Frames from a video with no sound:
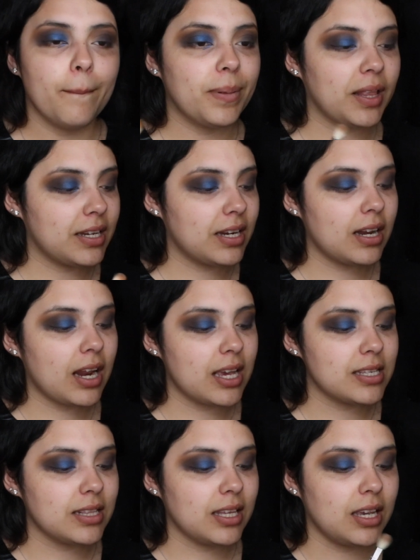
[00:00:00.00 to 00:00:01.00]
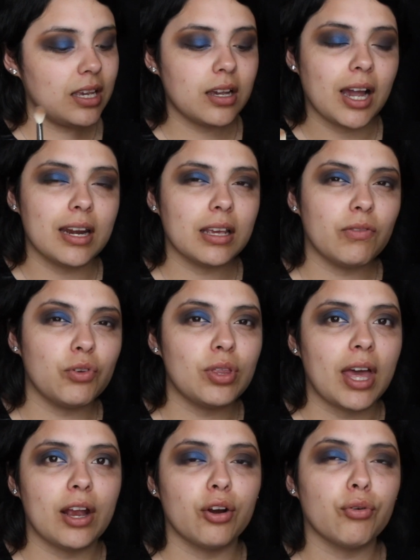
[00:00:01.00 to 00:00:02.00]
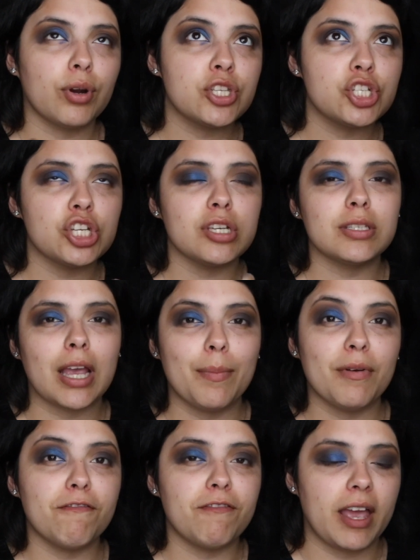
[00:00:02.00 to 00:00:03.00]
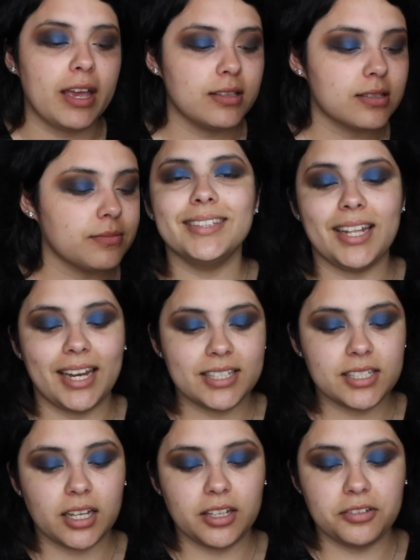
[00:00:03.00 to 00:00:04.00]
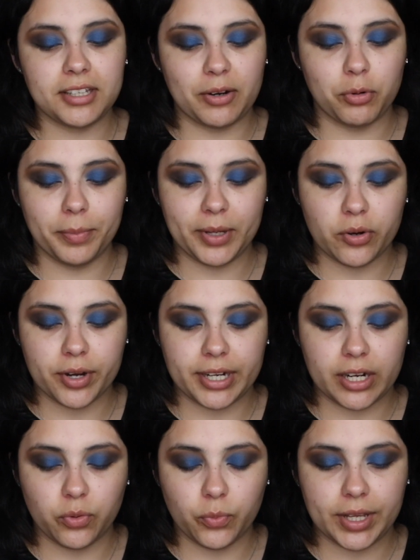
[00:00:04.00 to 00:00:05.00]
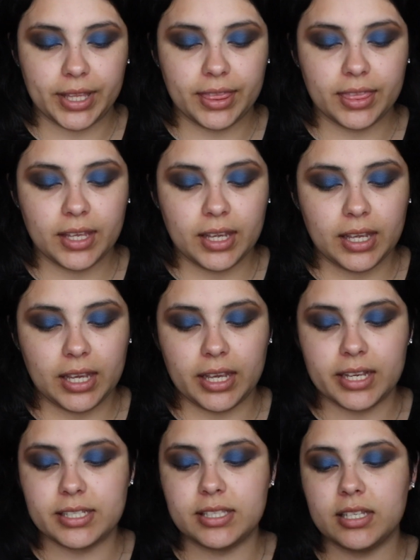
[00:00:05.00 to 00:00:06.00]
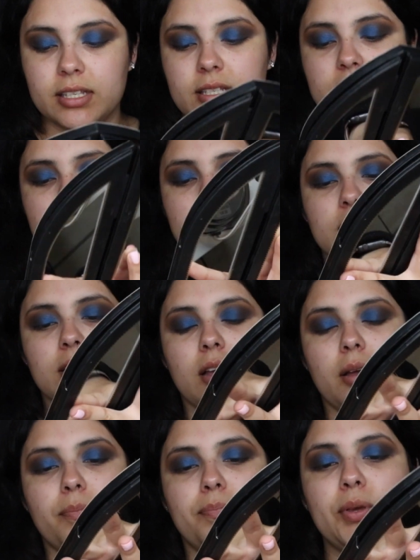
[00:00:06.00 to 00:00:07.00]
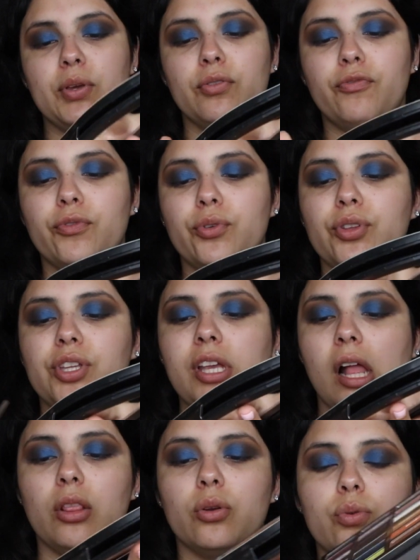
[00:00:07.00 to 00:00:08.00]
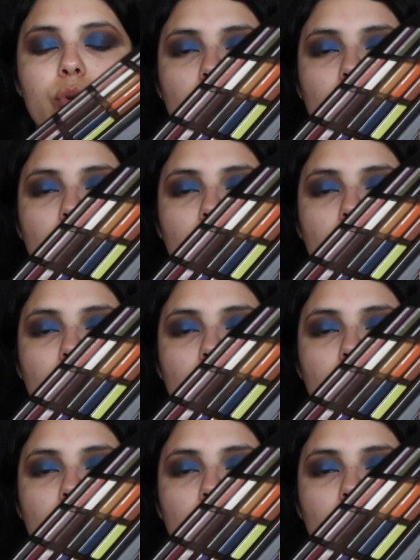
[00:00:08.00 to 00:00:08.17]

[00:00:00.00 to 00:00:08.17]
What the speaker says: blended nicely, kind of give you that grungy type effect. The next color that I will be going in with is this beautiful yellow